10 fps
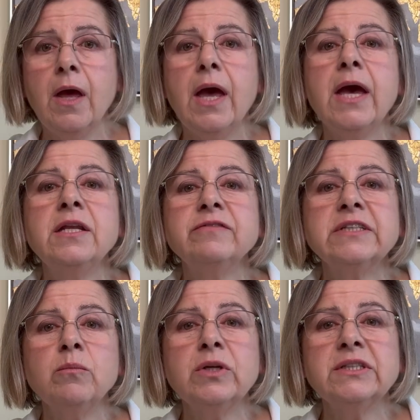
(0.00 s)
And if
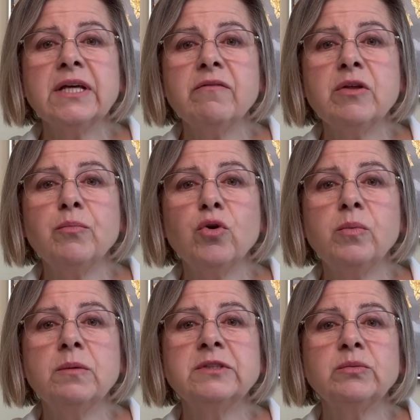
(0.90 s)
someone is having
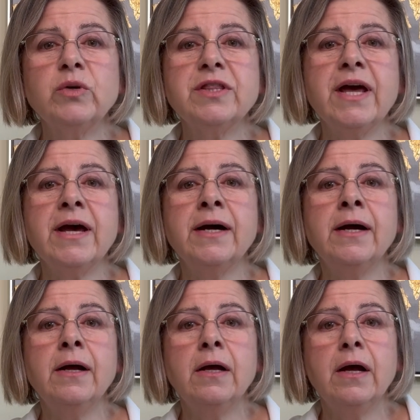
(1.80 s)
problems with their
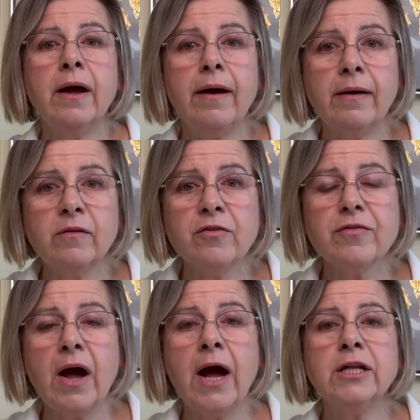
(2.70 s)
health,
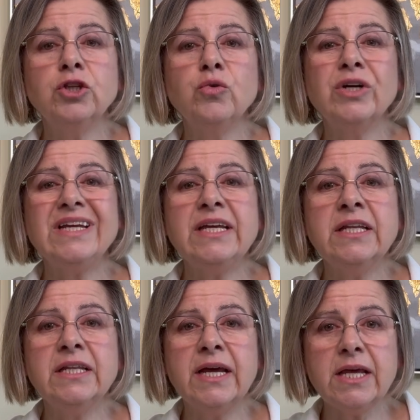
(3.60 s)
I look
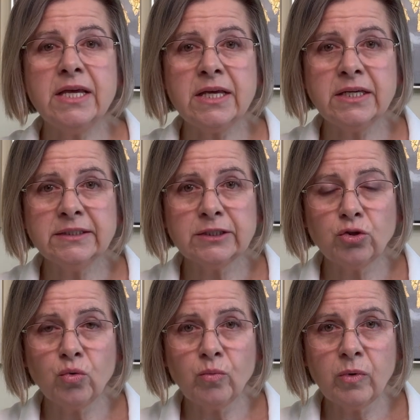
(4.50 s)
in the east
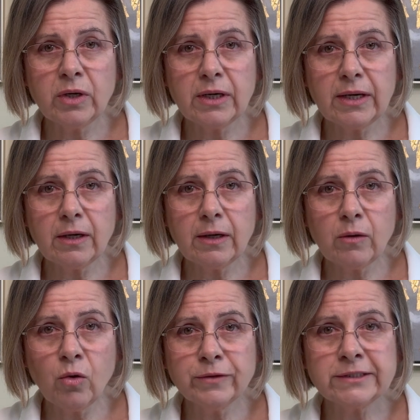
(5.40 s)
room,
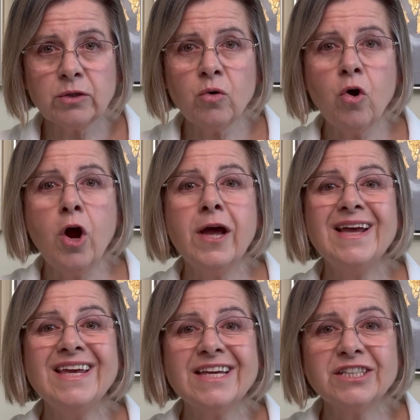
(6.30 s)
also
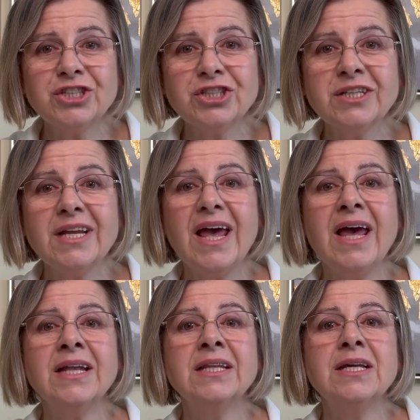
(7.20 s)
kitchen
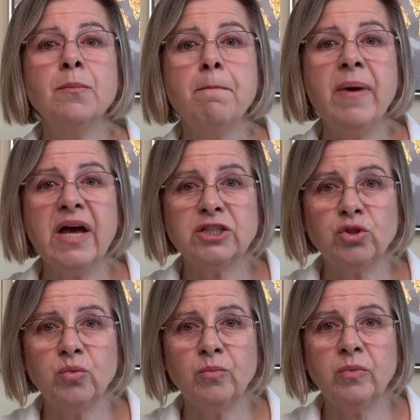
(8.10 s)
and
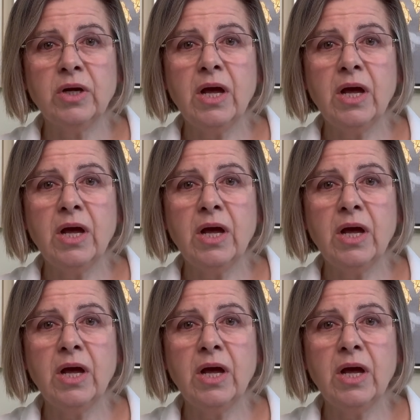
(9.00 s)
bedroom.